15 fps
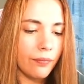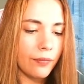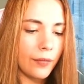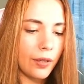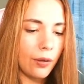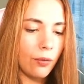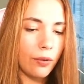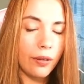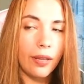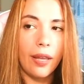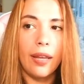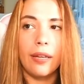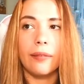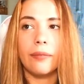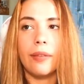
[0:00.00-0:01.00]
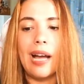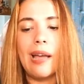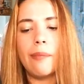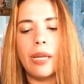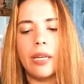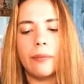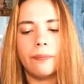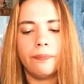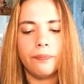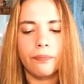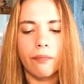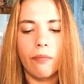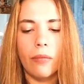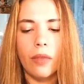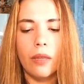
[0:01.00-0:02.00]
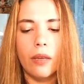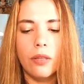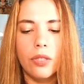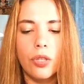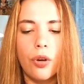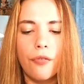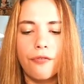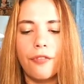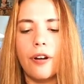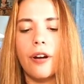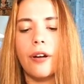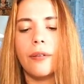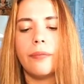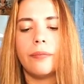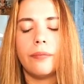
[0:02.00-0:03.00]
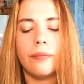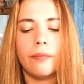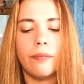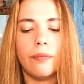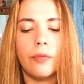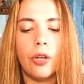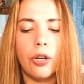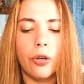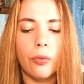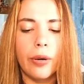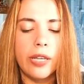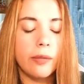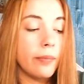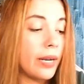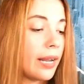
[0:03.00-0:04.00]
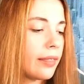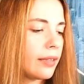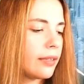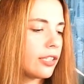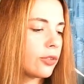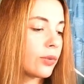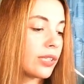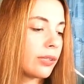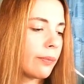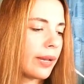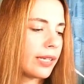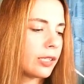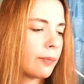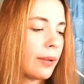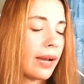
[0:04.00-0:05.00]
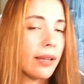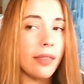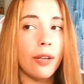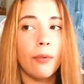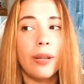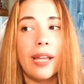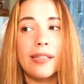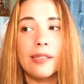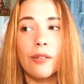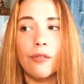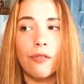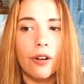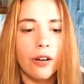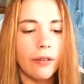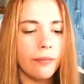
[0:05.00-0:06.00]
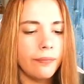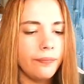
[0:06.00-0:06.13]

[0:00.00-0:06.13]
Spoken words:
Okay, I mean, so far, not great, but I think this was the best pack that we had so far.